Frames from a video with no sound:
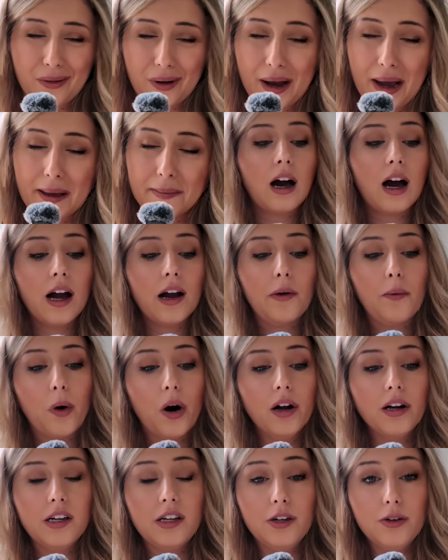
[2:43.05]
right? I
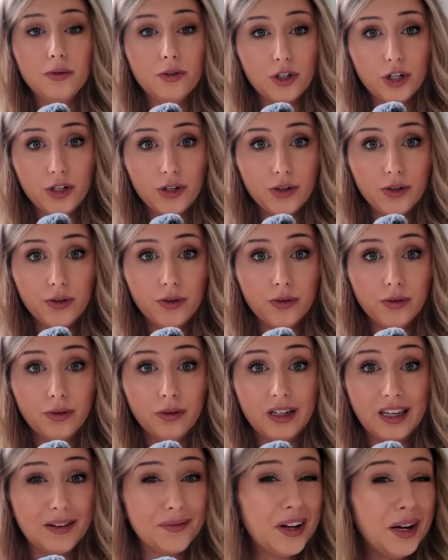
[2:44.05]
want you to
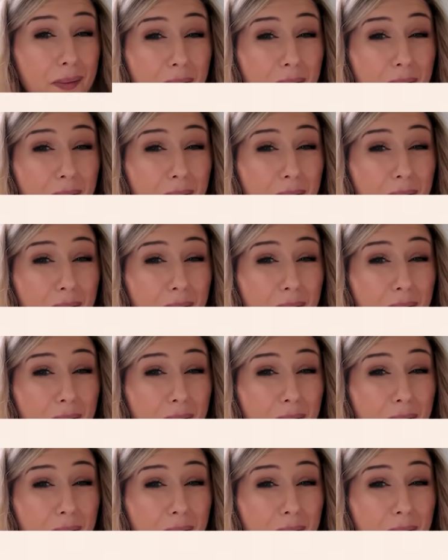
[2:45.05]
give it